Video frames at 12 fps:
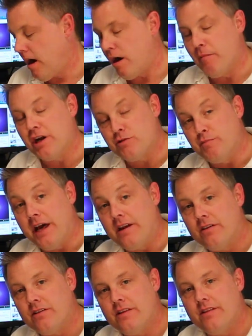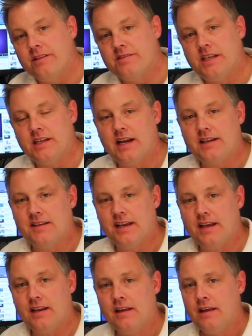are much better than the
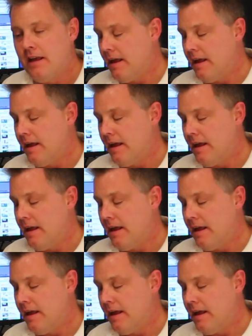C910.